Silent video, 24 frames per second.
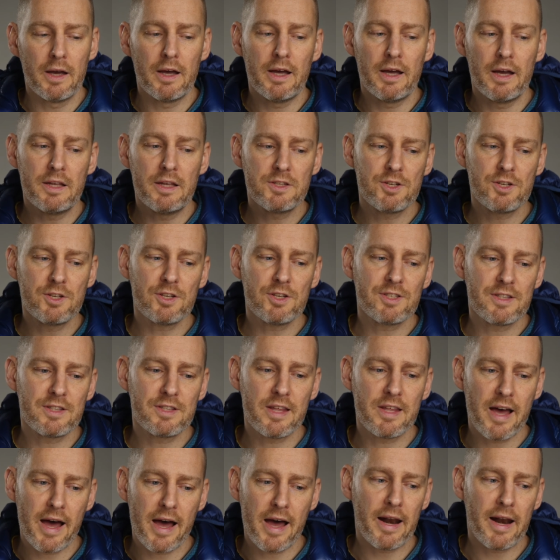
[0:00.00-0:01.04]
It's just
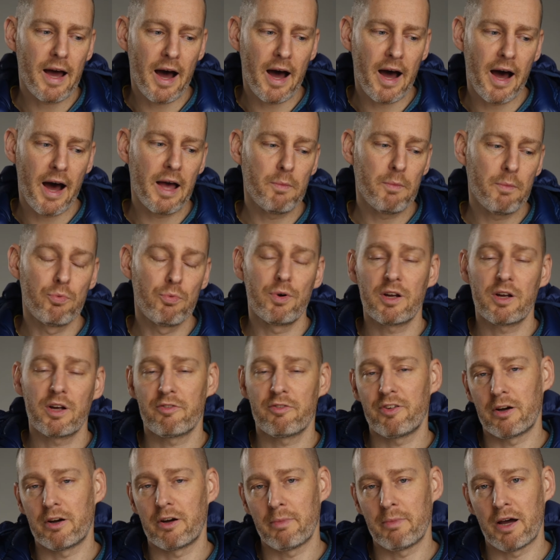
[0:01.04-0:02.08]
that I bring a
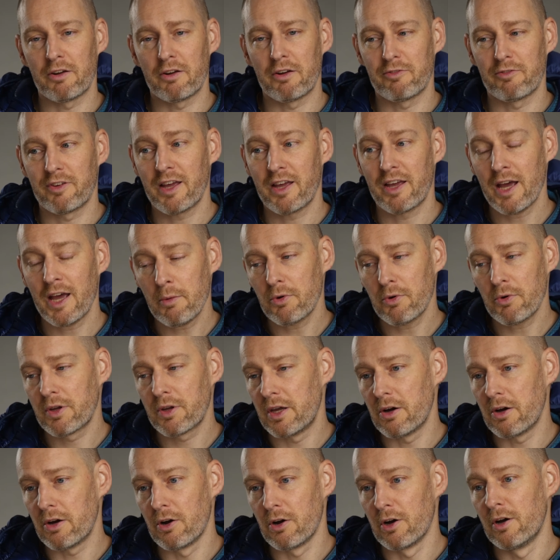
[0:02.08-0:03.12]
fair amount of camera
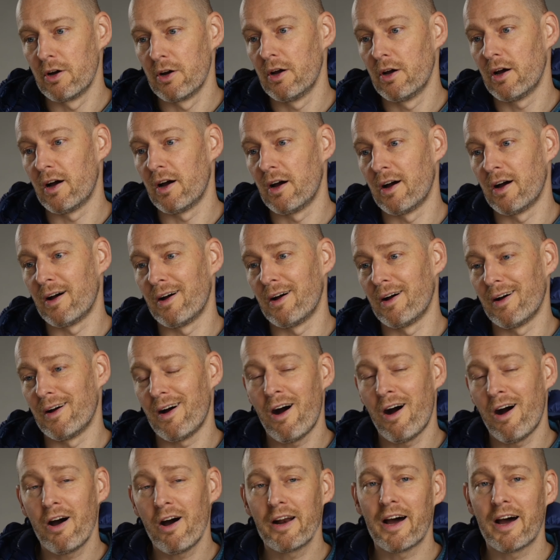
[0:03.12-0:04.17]
gear
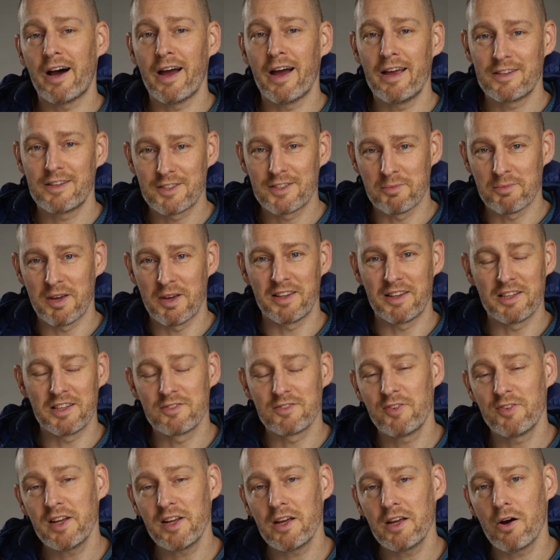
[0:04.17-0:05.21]
on hikes to make these
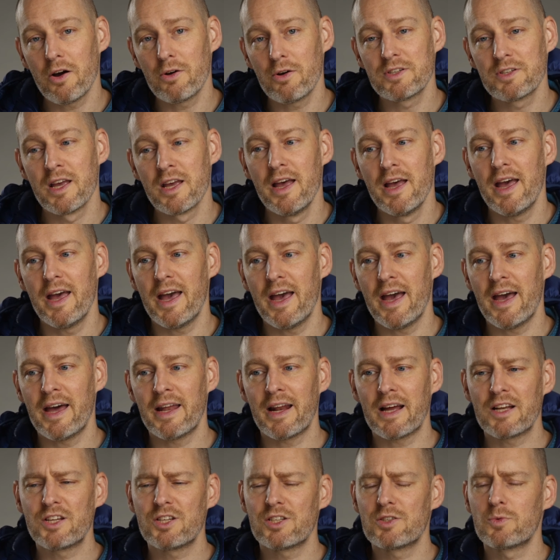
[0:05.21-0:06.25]
videos, and
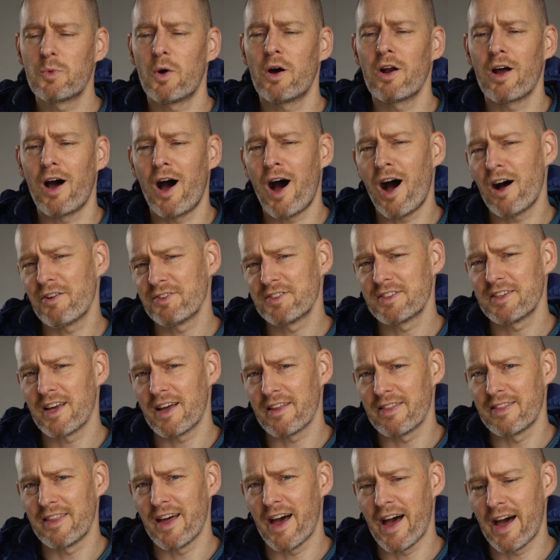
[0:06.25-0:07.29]
I just want to
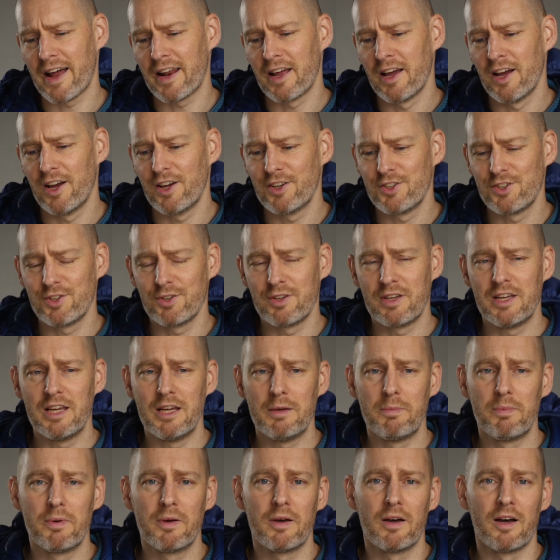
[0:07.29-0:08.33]
offset that to
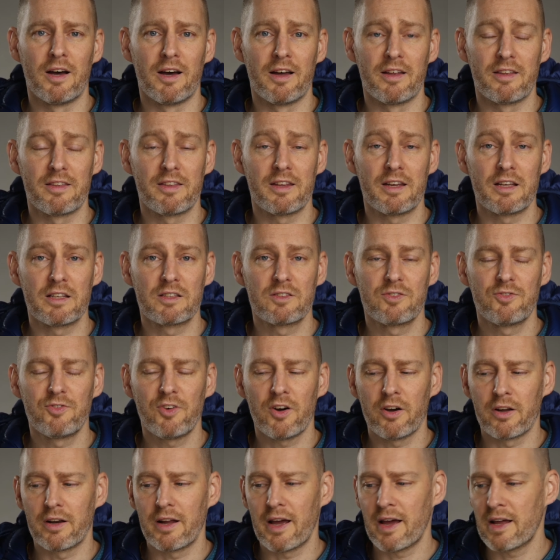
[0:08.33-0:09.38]
keep things
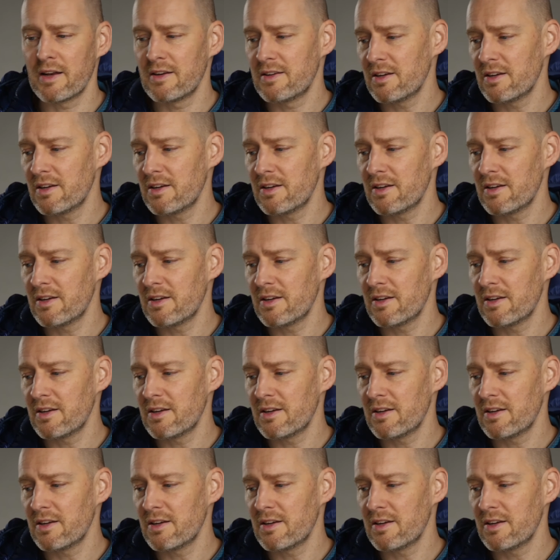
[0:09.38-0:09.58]
fun. And